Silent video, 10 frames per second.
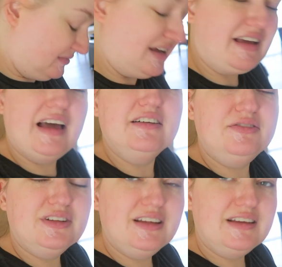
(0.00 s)
I mean, I kind of
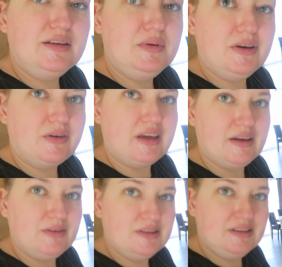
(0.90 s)
feel like he'd be
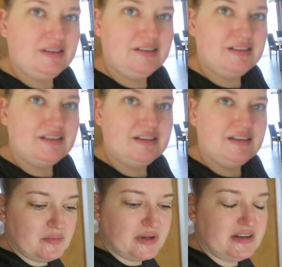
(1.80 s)
okay with it,
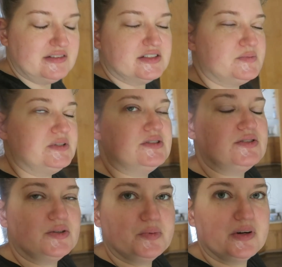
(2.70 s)
but he'd just be
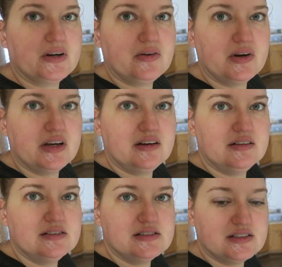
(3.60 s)
super annoyed.
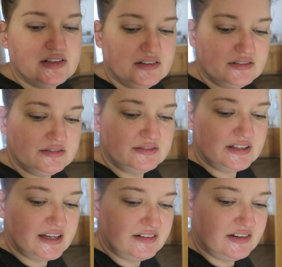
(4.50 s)
So
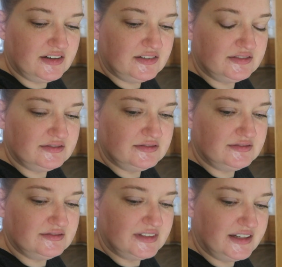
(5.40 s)
I don't know.
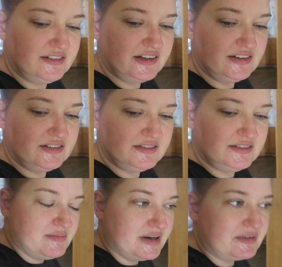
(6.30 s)
I don't know.
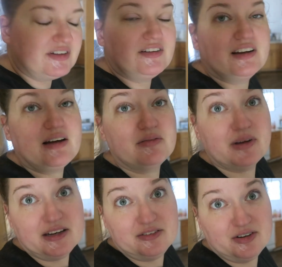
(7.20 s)
I mean, I'm clearly not
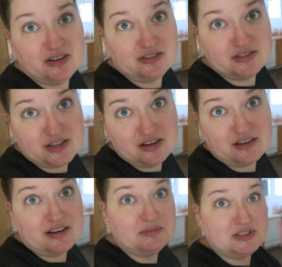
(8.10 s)
ready for another
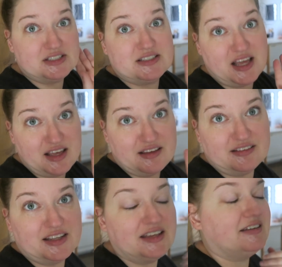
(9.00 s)
dog. I'm just saying,
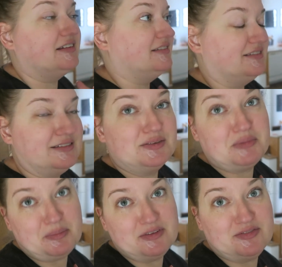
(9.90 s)
like,
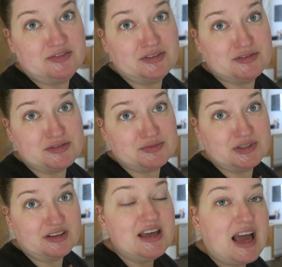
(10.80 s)
puppy fever is
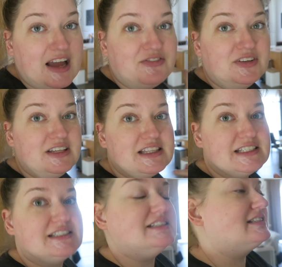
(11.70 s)
real. I feel like
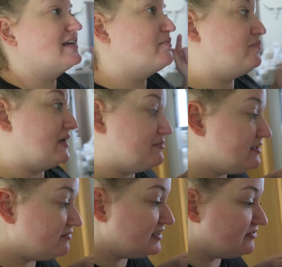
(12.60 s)
this is like
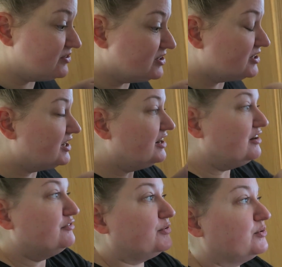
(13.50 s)
baby fever
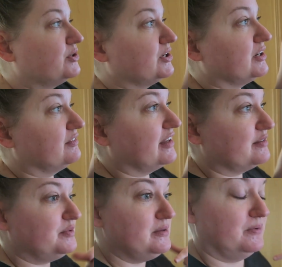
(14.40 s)
for
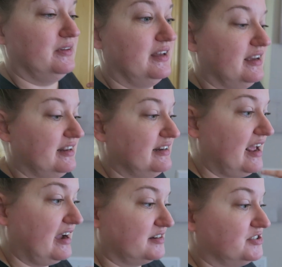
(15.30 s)
like people that
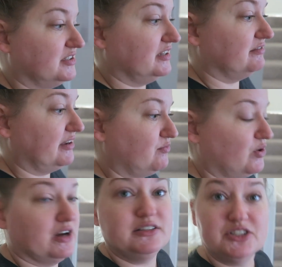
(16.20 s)
actually like
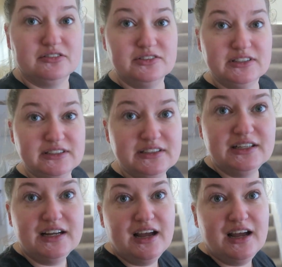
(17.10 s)
want children.